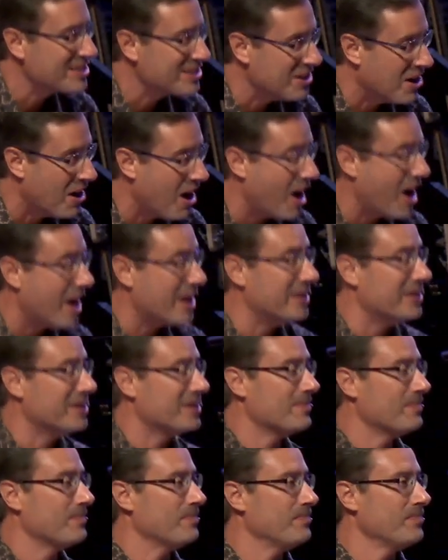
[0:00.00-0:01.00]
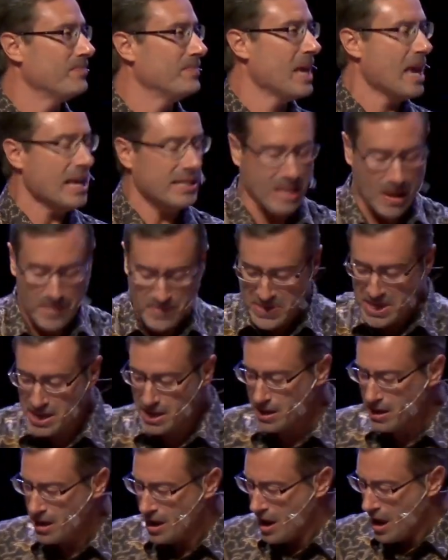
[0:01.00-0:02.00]
God.
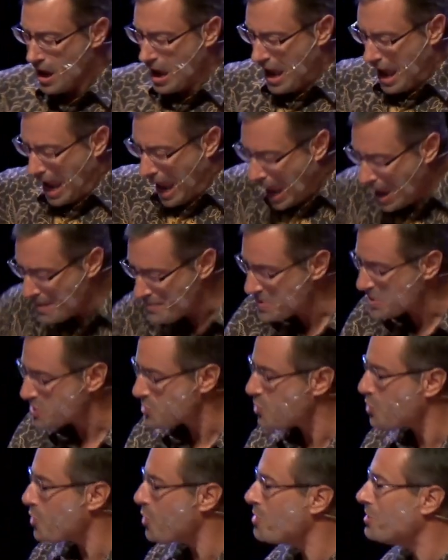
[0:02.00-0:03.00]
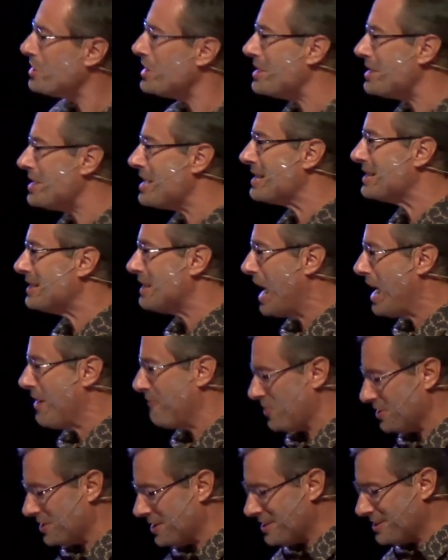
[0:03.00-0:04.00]
Something happened early in his life
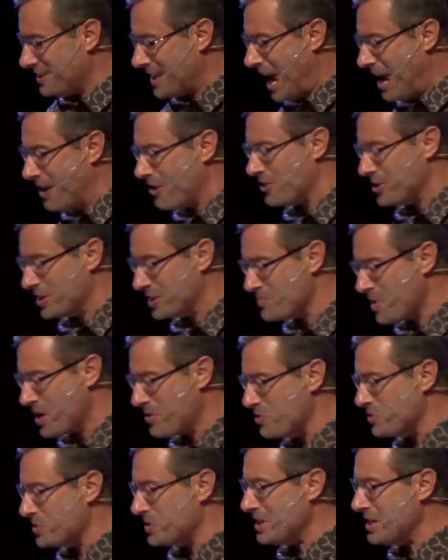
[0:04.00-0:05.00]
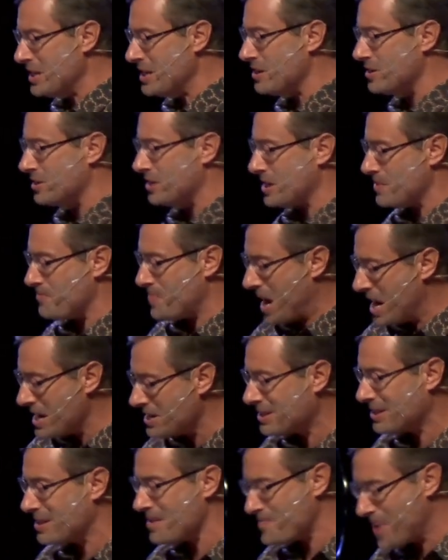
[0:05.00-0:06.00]
as he sat on his mother's knee, as he
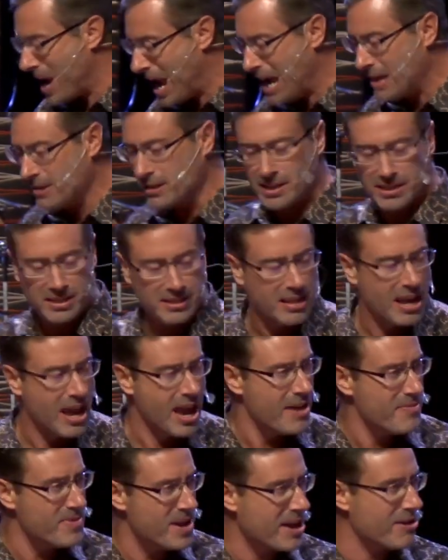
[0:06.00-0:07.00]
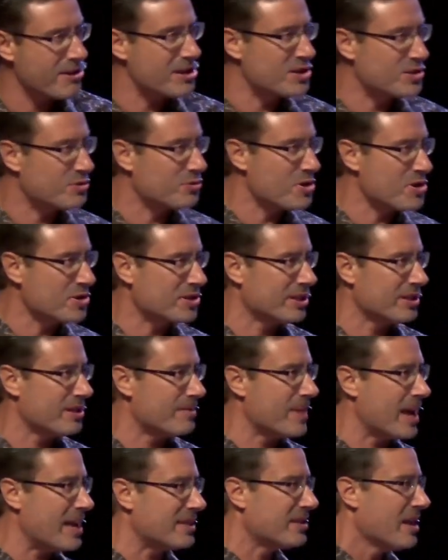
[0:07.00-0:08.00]
paced the palace there in
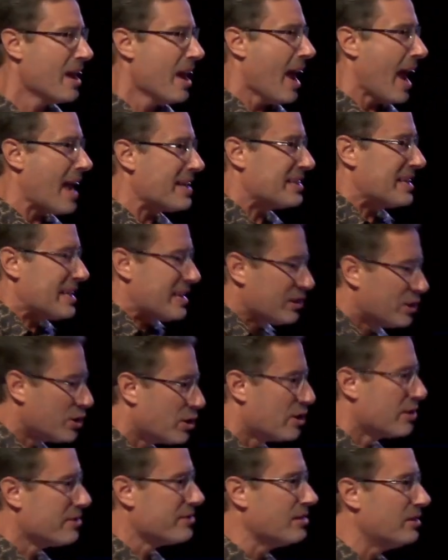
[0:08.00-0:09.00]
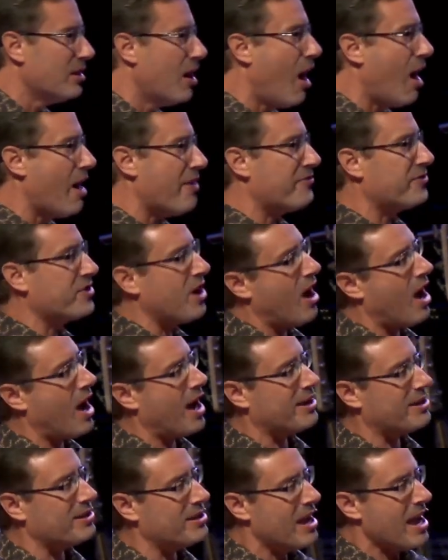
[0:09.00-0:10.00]
Jerusalem, as he learned the law of
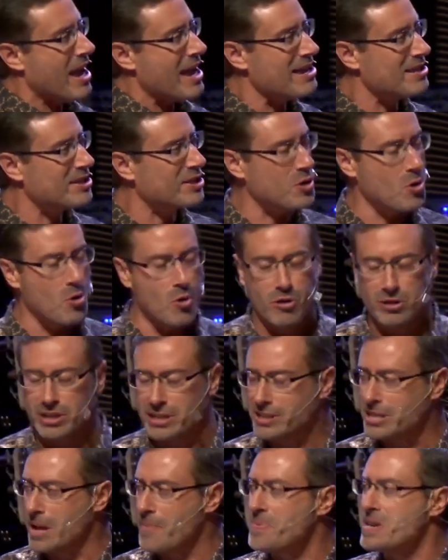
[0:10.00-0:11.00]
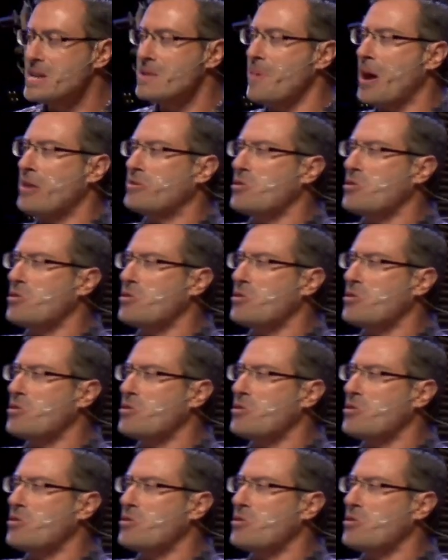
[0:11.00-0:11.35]
God in school, and something about